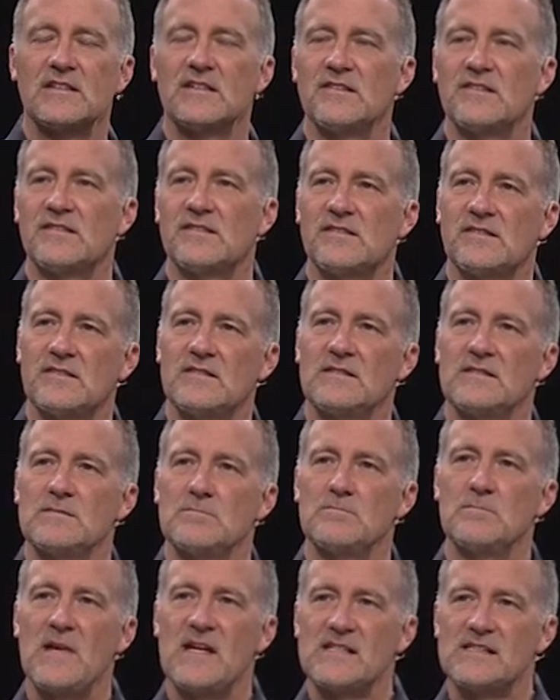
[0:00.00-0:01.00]
this
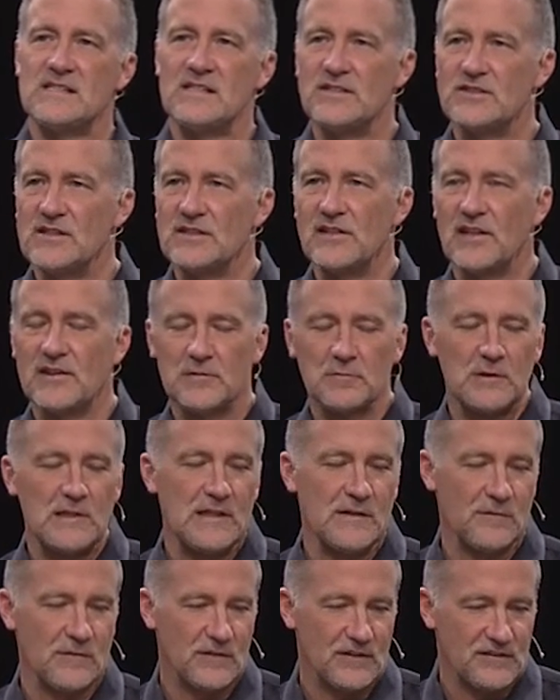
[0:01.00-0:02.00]
message into three
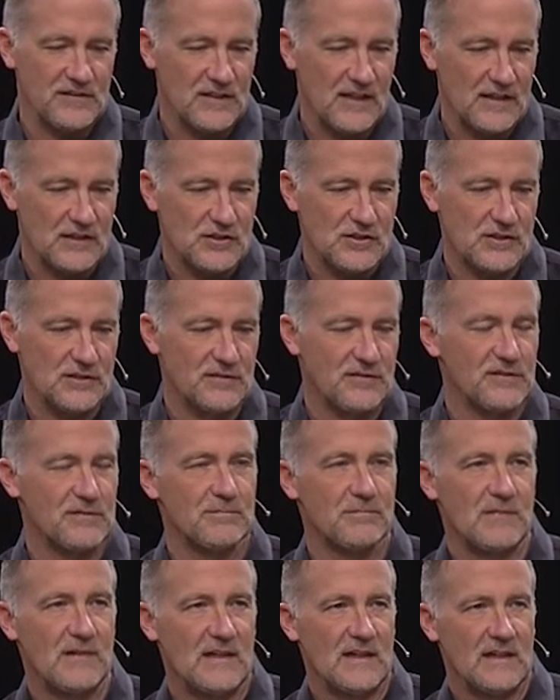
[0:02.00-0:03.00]
different sections.
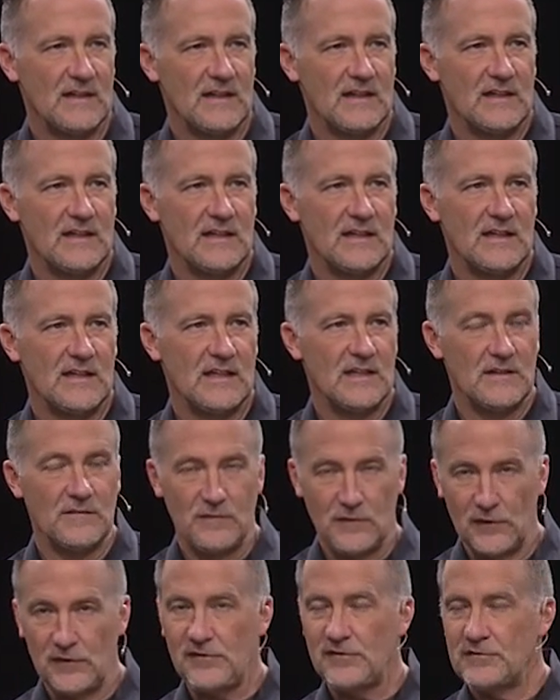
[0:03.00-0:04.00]
And the
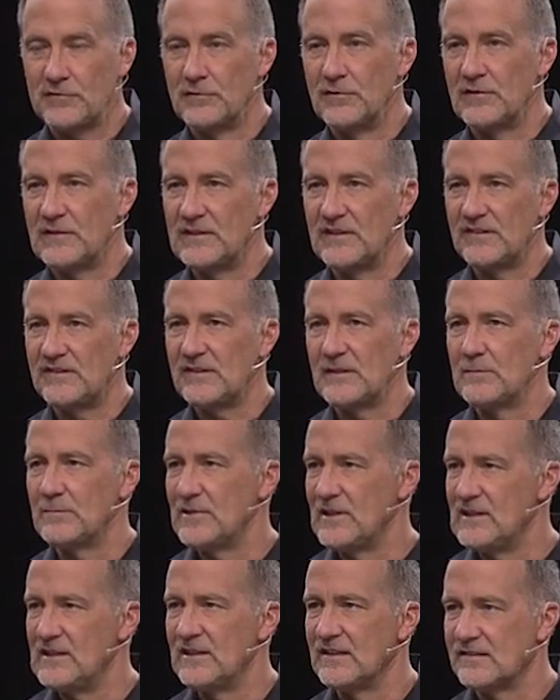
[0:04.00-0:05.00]
first truth is
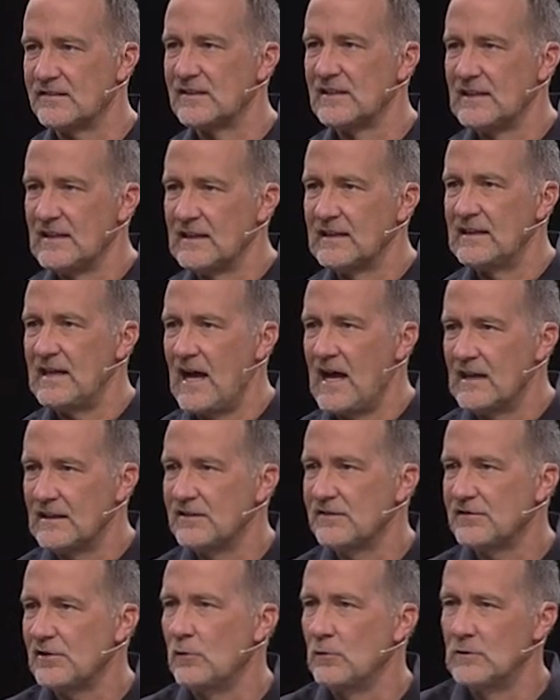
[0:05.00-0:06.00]
simply this
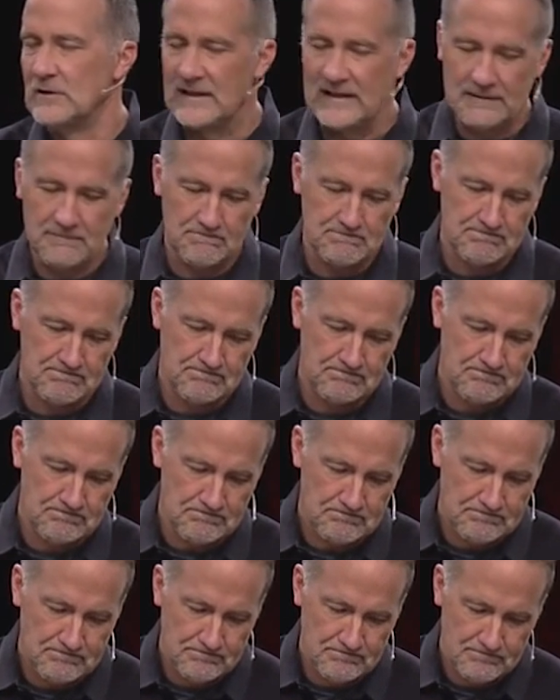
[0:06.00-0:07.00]
God is holy,
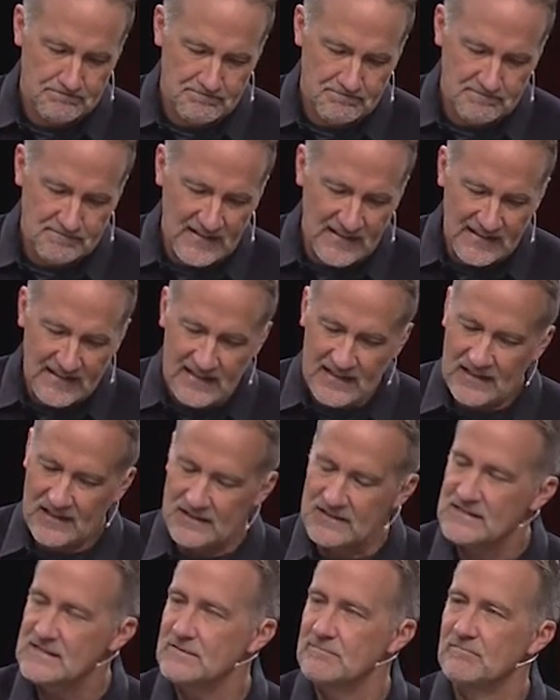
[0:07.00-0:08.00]
and He
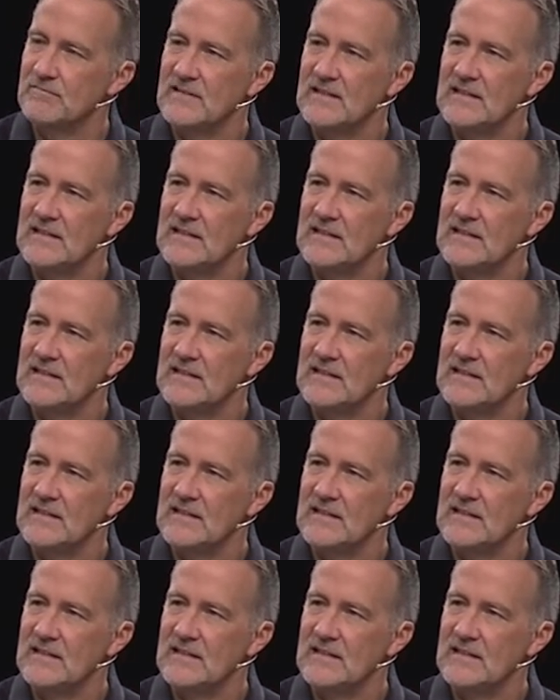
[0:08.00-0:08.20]
is.